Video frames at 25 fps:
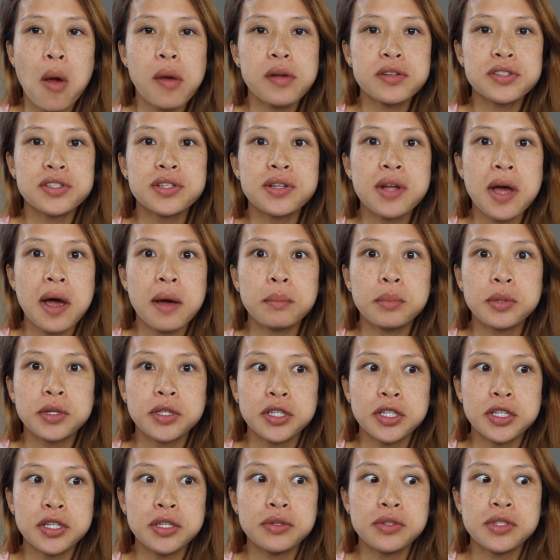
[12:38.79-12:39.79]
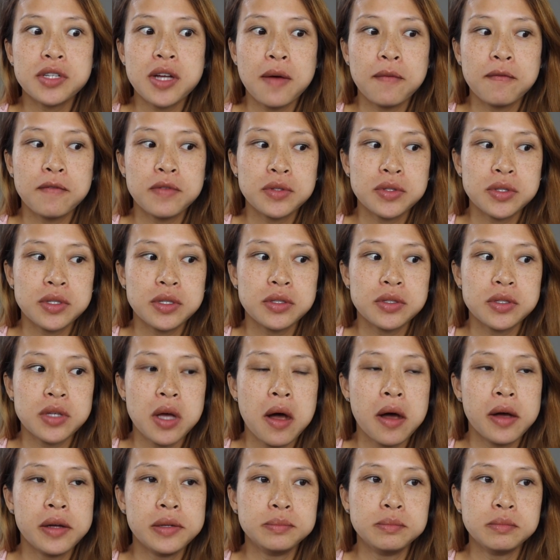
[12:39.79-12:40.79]
to not put a huge emphasis
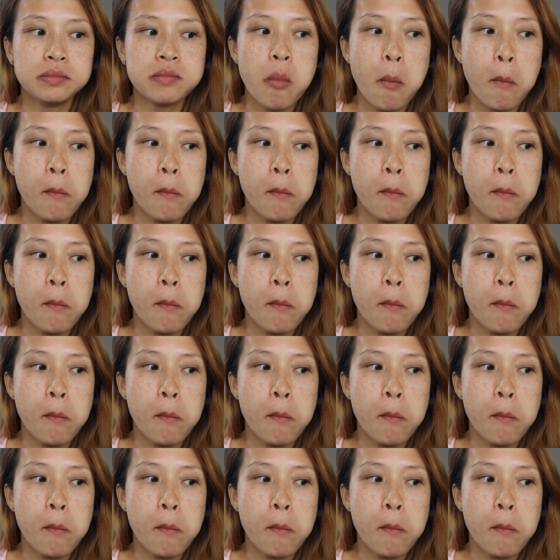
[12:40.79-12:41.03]
on